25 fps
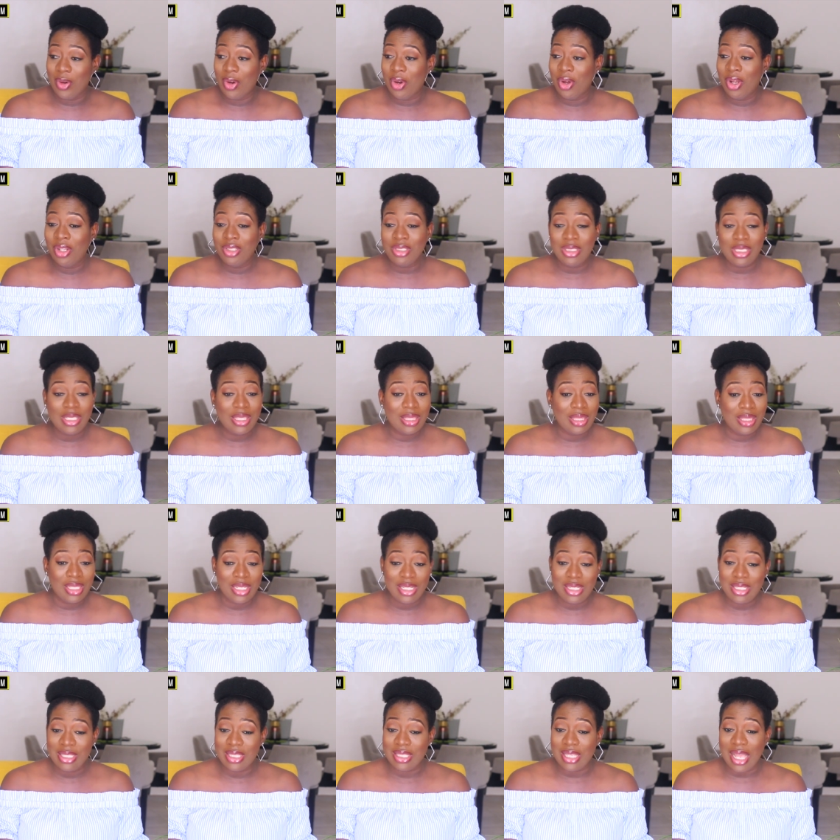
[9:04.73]
all the
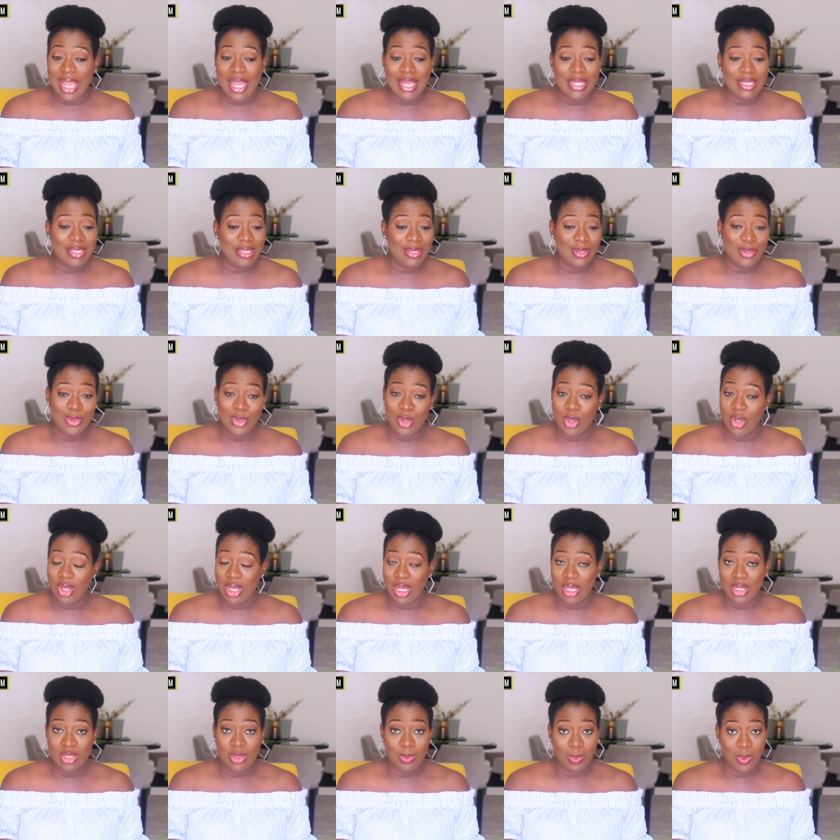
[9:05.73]
things I did
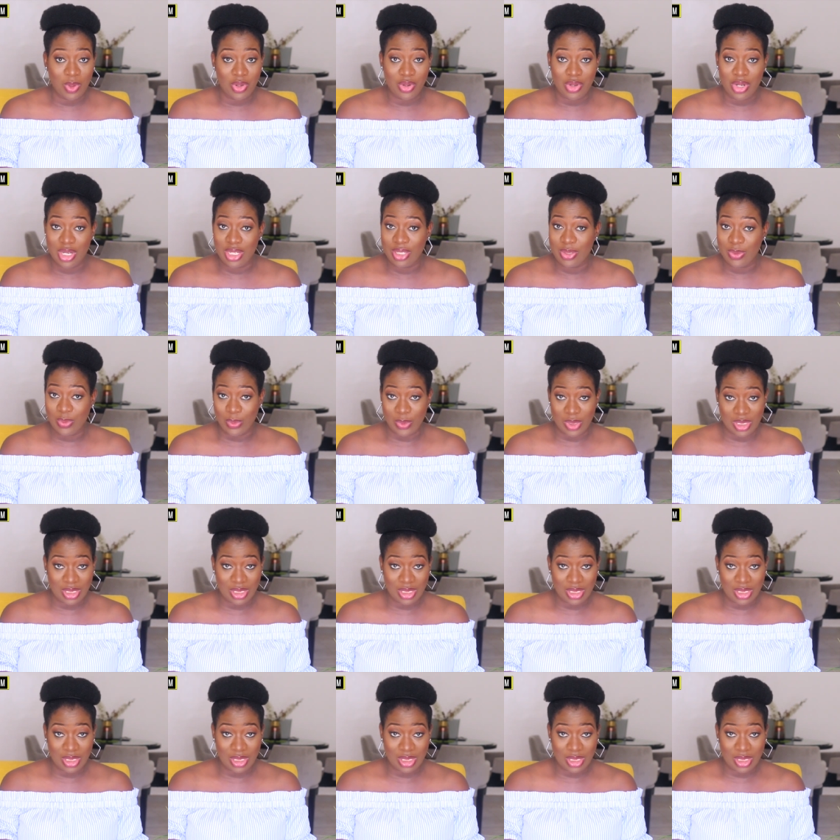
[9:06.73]
not experience